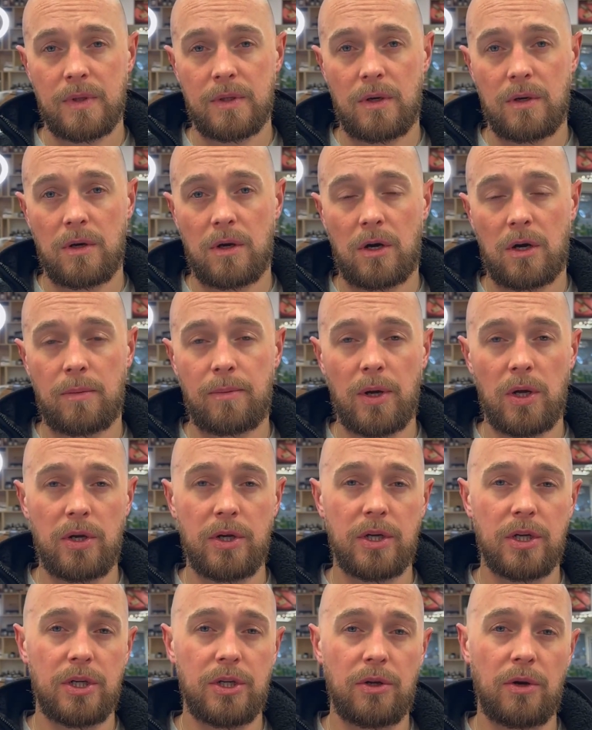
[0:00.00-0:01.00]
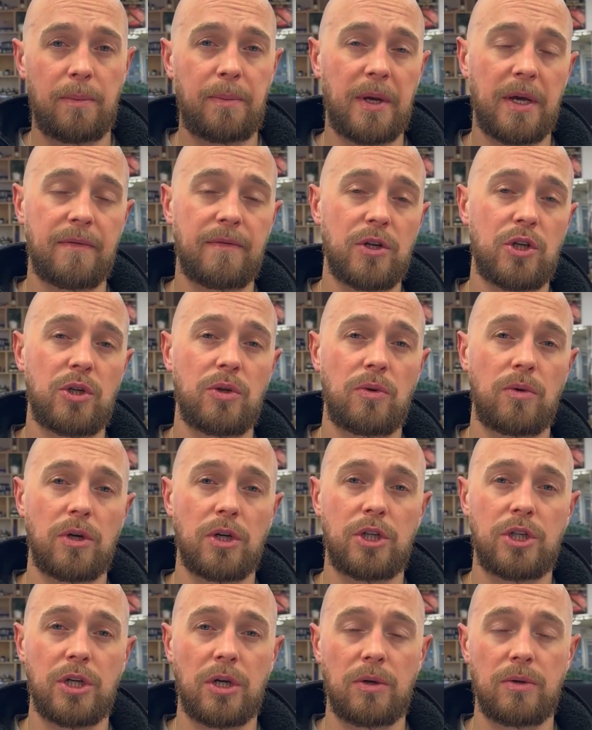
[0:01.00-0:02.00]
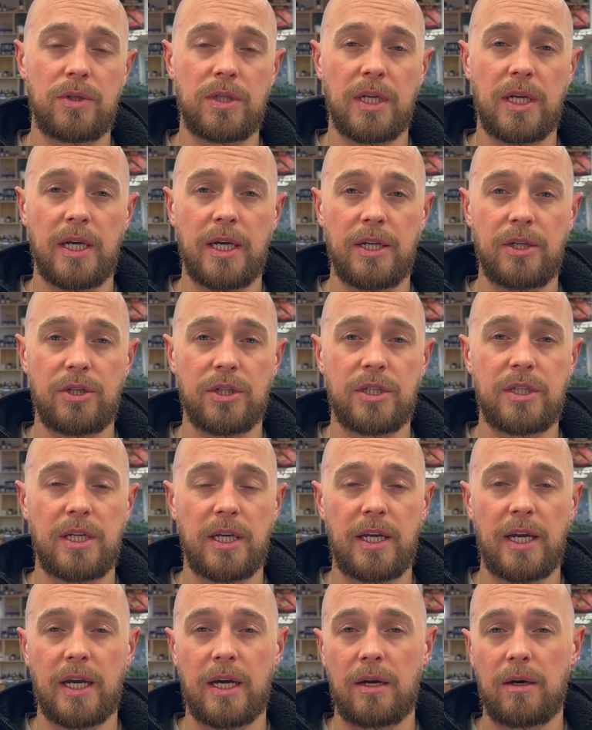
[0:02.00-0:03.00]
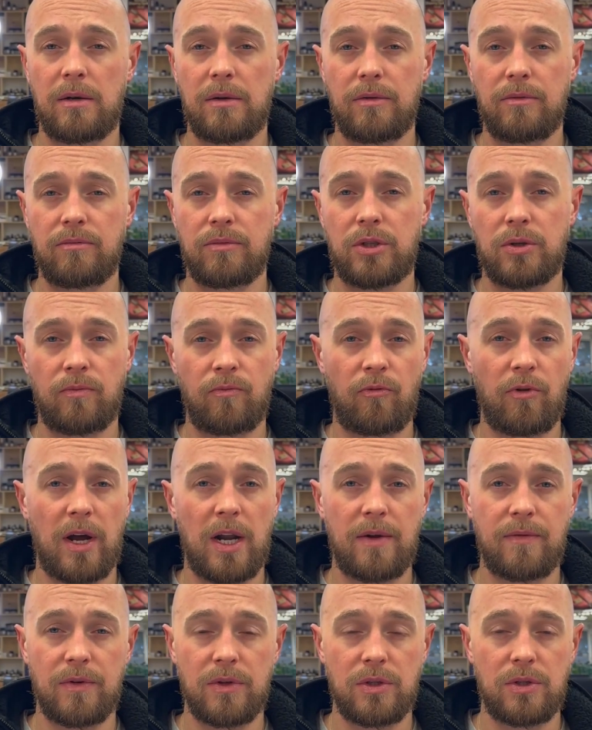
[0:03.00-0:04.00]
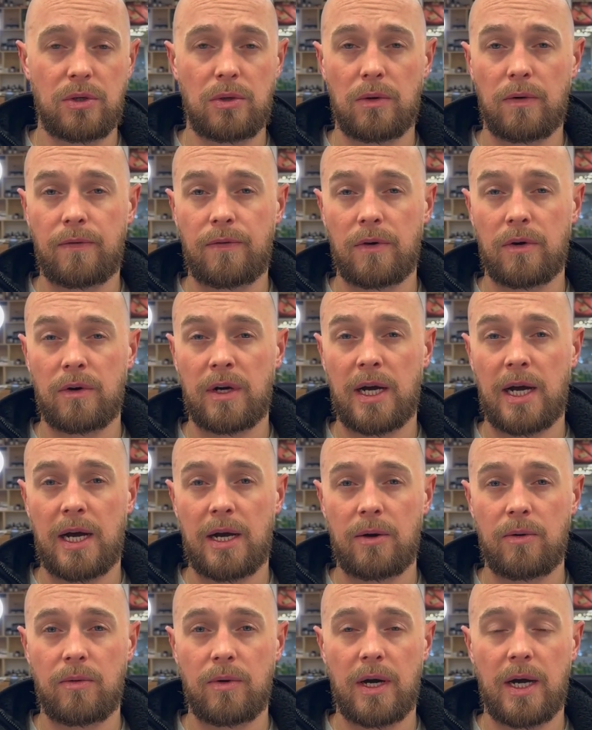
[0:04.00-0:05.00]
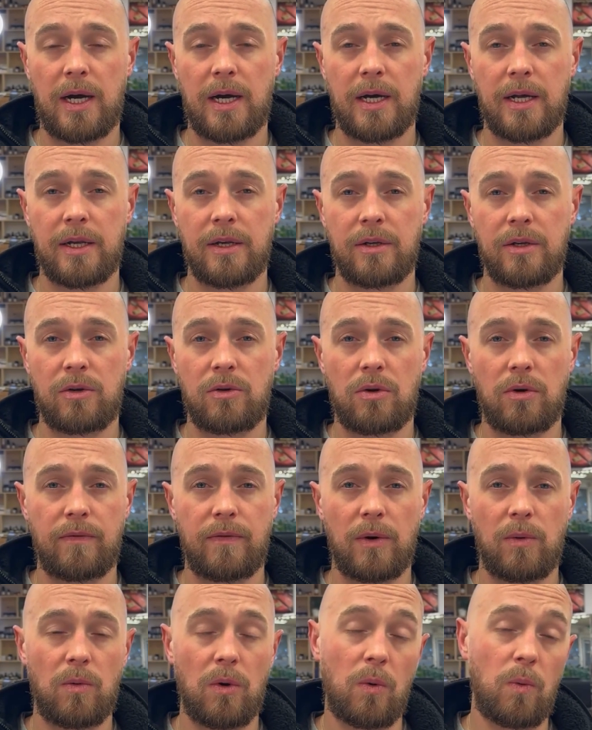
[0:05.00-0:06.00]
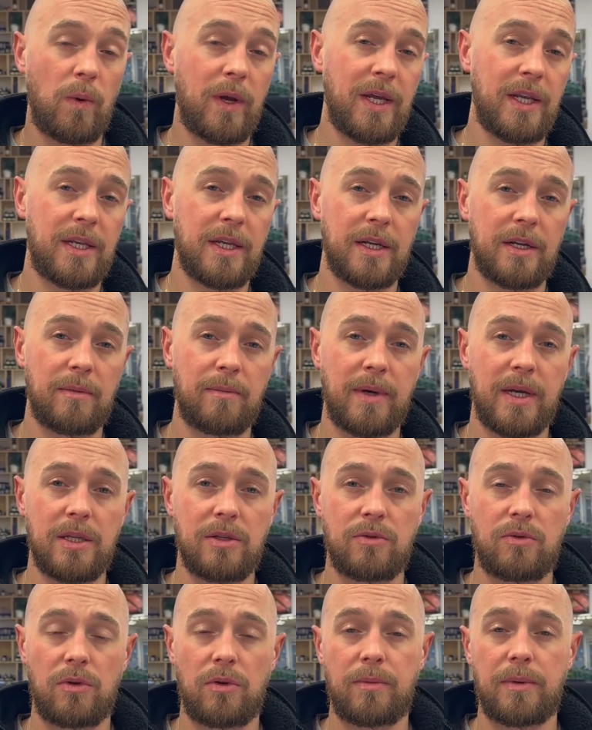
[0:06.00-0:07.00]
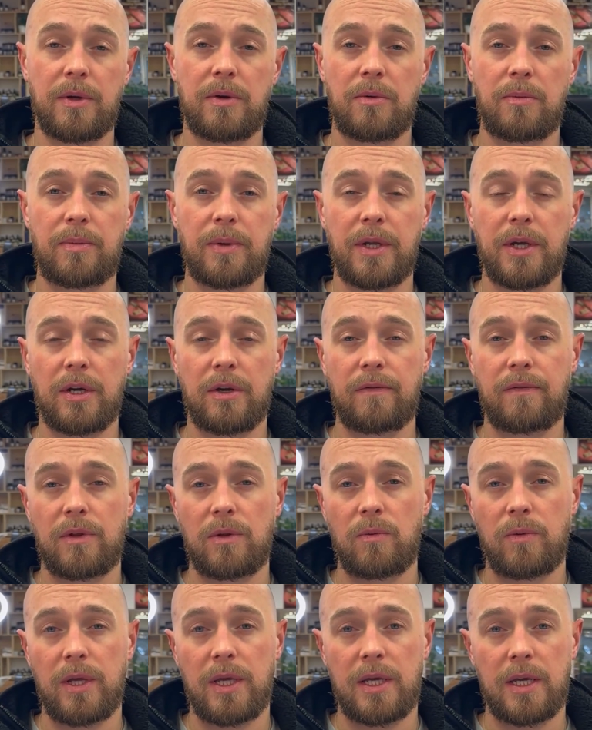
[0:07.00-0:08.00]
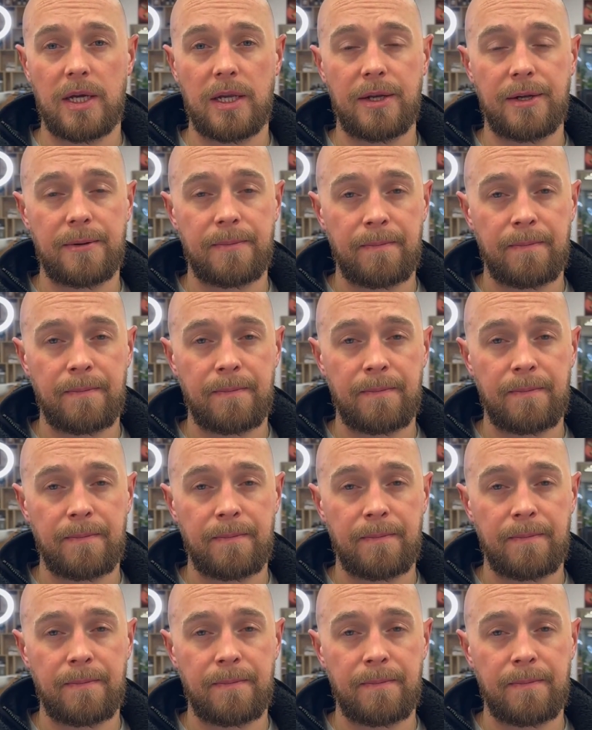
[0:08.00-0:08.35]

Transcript: I'm only going to do a bit of a shorter show today just to get some relevant stuff out and cover what we did at Men's Grooming Company over the weekend.